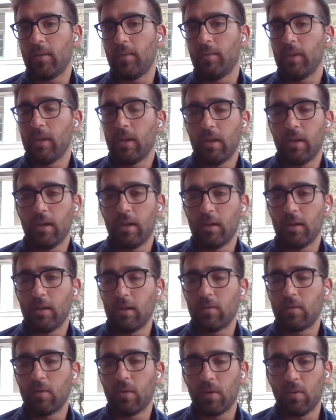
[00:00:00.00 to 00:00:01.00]
a quote
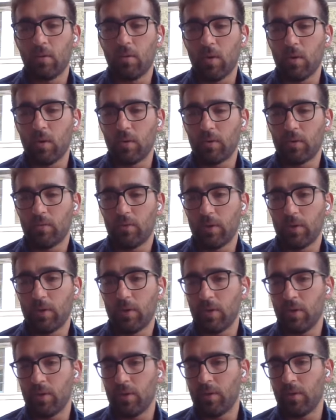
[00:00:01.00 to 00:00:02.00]
unquote return
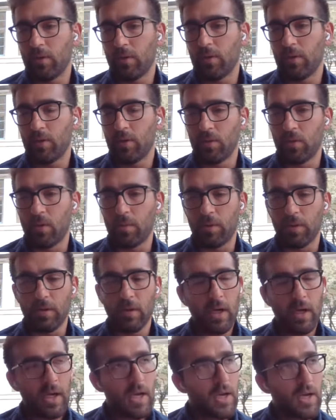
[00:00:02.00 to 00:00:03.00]
to normal.
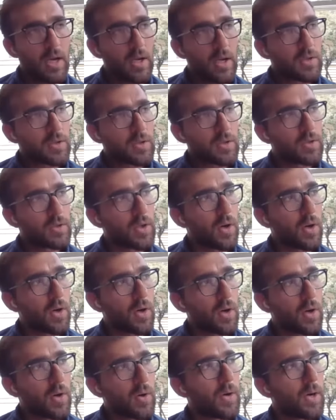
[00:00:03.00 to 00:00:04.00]
So
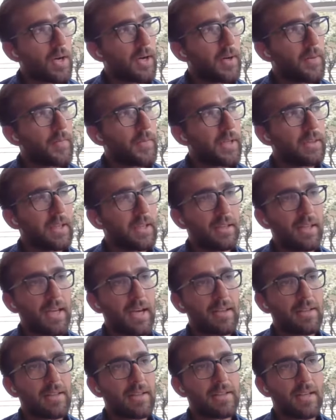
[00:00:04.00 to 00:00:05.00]
in that sense,
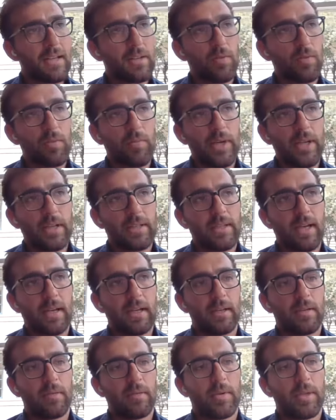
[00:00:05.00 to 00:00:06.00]
we're pretty excited
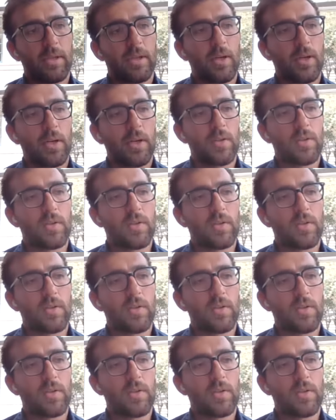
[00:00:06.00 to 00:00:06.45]
because